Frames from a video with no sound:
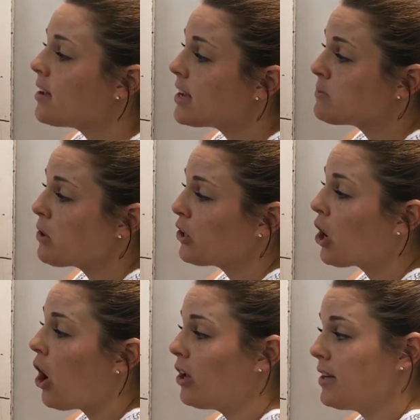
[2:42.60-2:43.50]
His mother
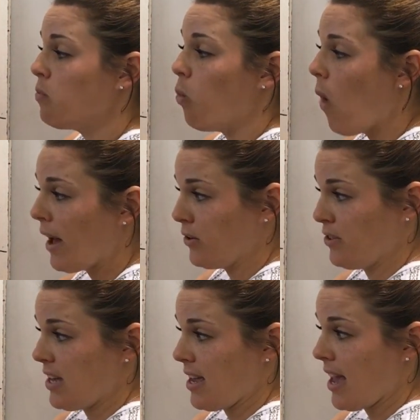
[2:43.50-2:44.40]
called him Wild
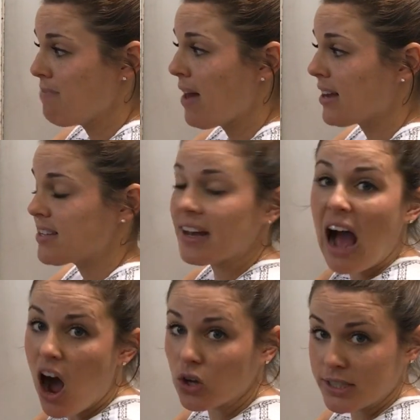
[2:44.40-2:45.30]
Thing, and Max said,
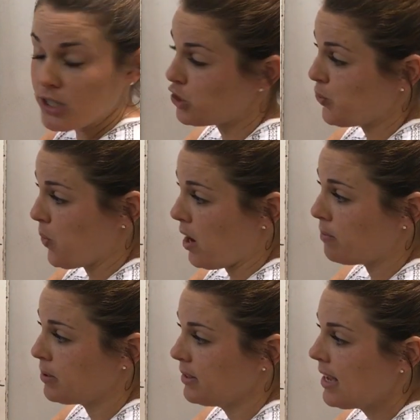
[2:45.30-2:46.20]
"I'll eat you
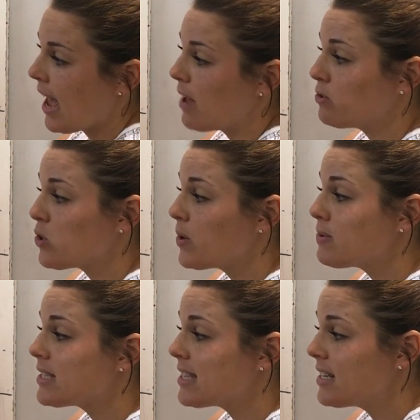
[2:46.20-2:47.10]
up." And so he
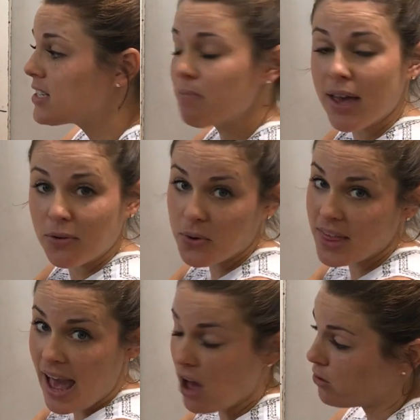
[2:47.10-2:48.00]
was sent to bed
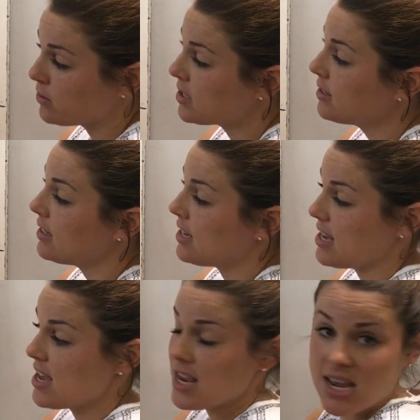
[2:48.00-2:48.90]
without
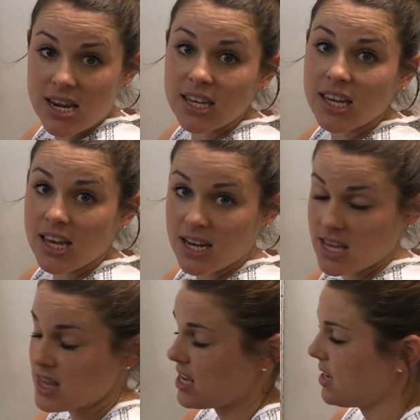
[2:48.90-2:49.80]

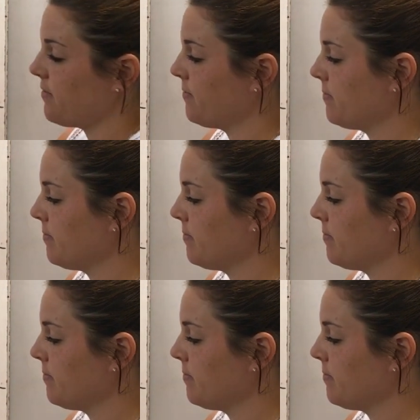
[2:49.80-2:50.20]
anything.